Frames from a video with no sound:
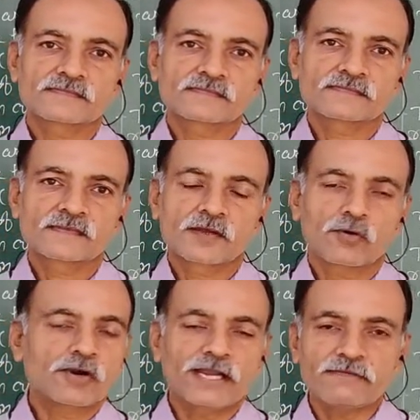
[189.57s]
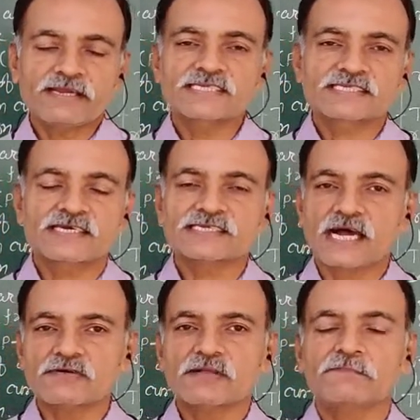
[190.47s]
Already we discussed how the
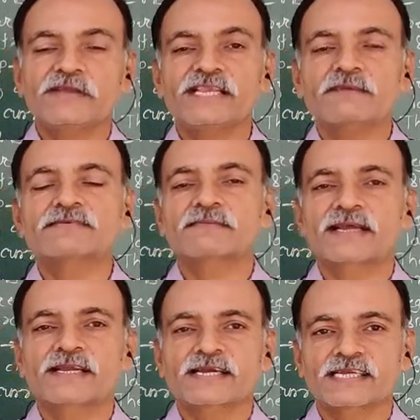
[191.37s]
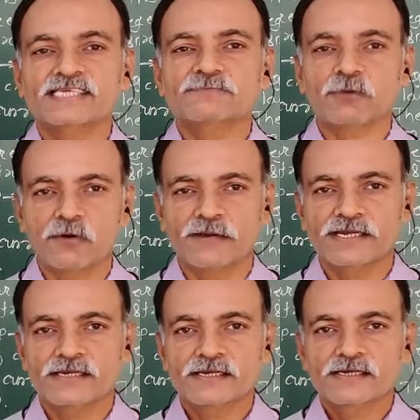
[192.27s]
P-type semiconductor is formed.
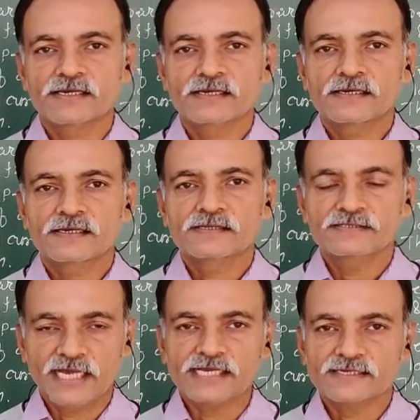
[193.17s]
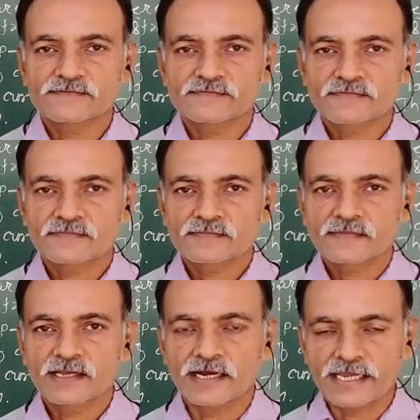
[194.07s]
Right?
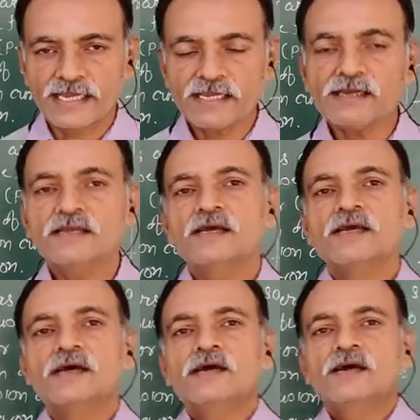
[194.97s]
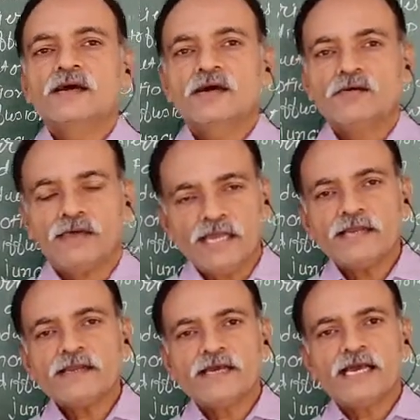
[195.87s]
Again, when
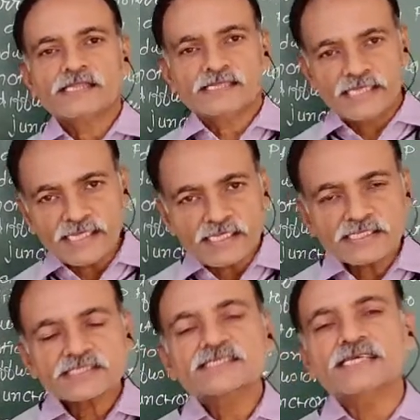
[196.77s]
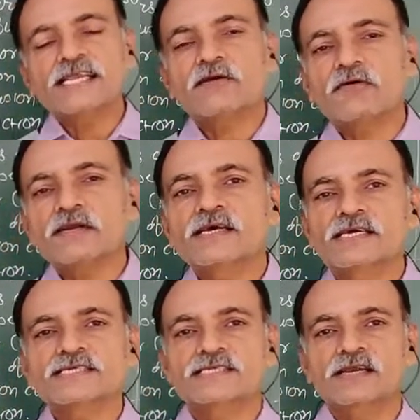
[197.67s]
a thin silicon
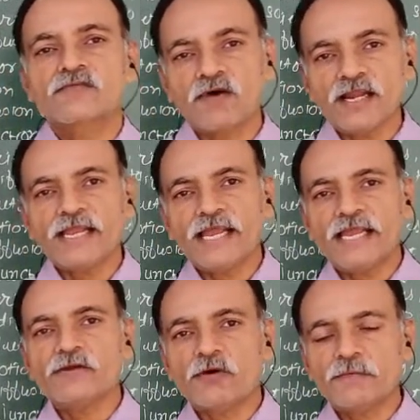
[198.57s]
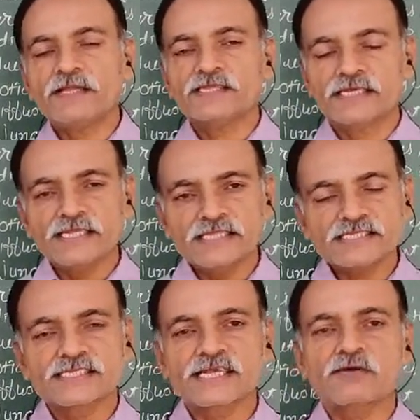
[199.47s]
crystal, one end of a thin
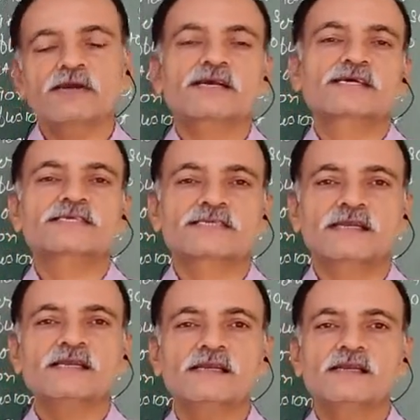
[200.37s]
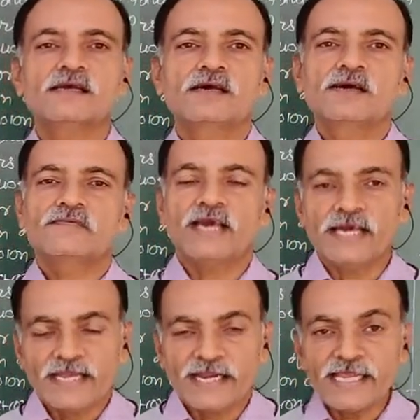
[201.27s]
silicon crystal, we are
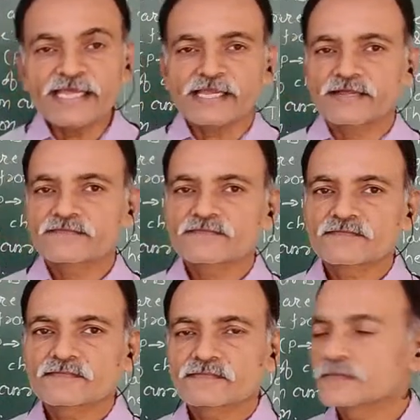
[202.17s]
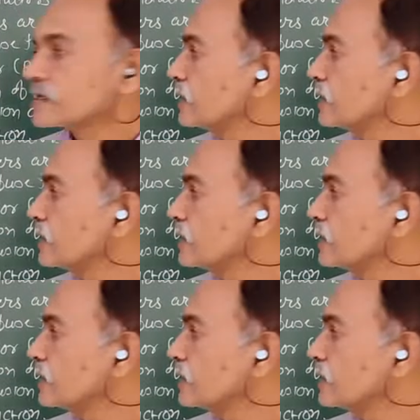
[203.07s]
adding the